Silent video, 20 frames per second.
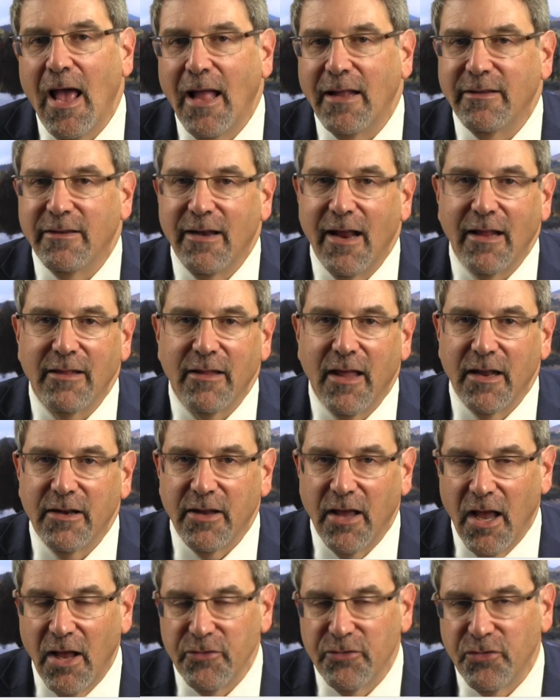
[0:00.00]
and today I'd
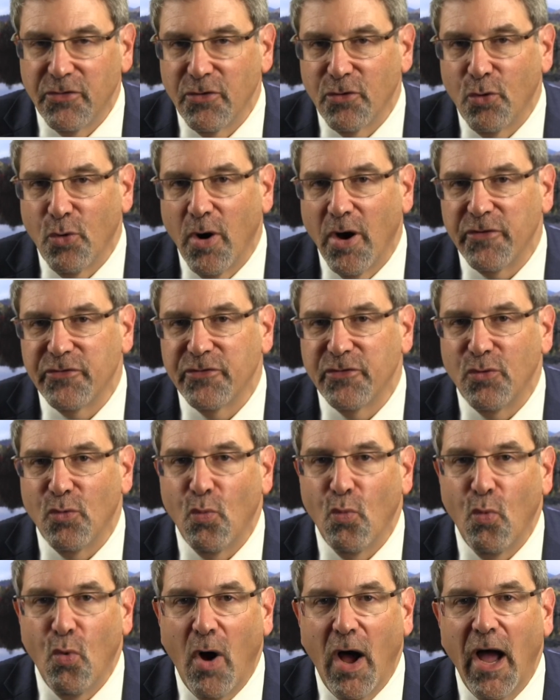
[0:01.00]
like to answer the
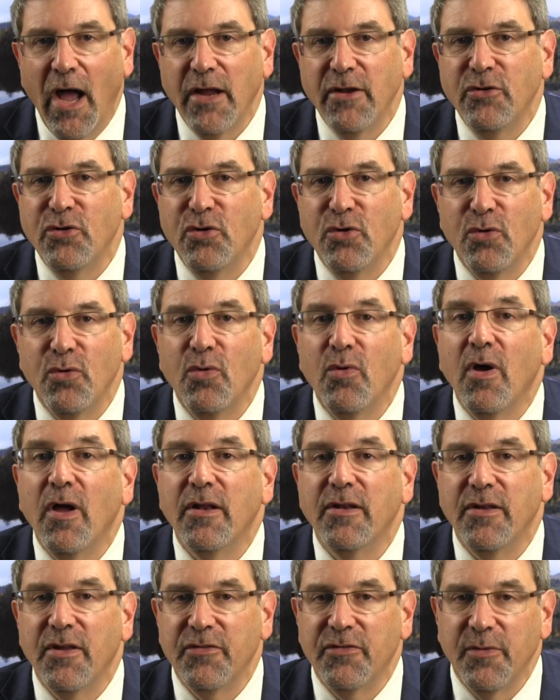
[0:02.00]
question, why do
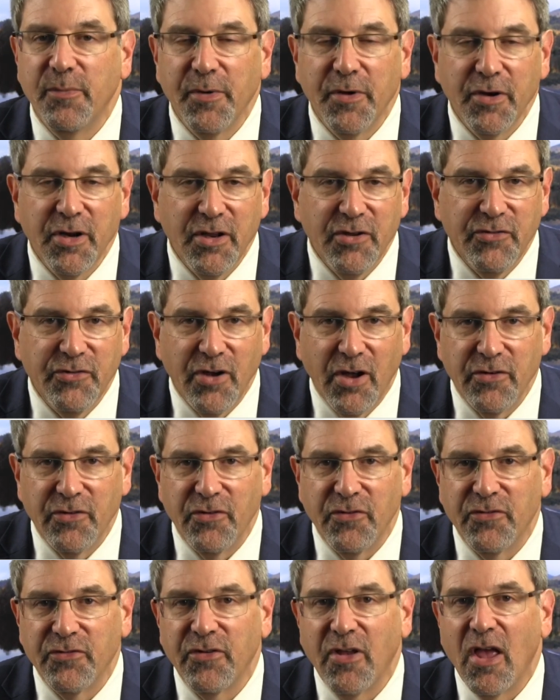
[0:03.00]
disability
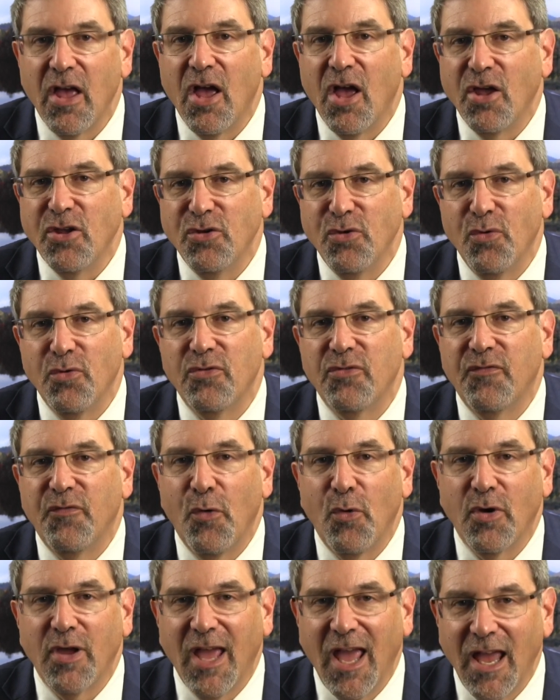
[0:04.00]
judges use
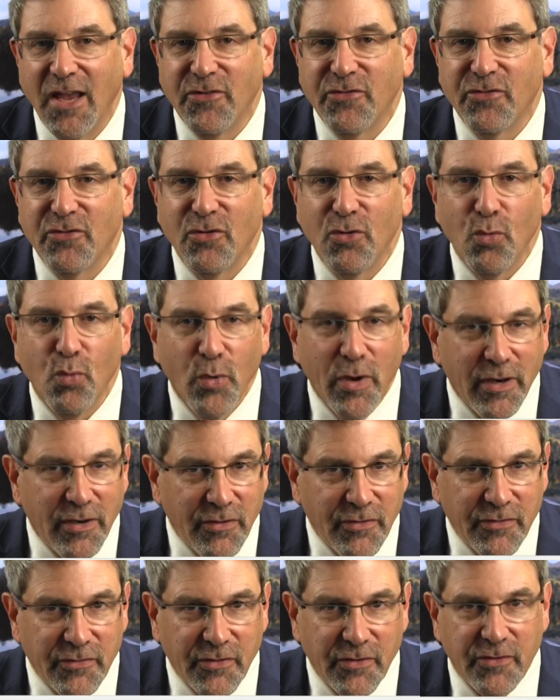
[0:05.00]
vocational
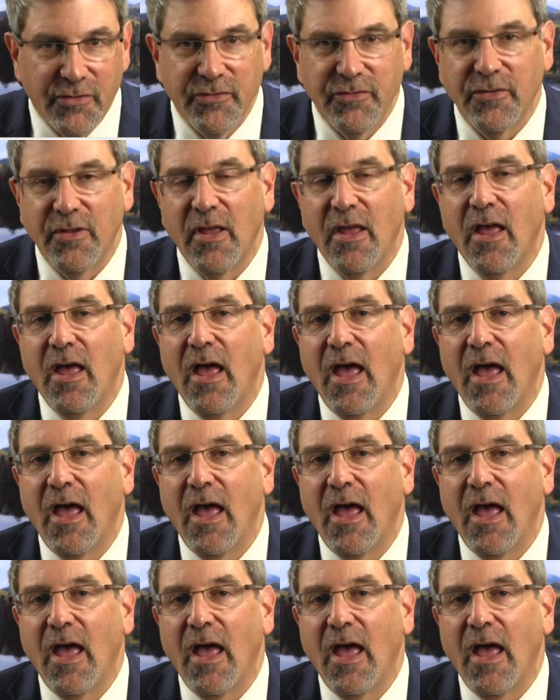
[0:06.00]
witnesses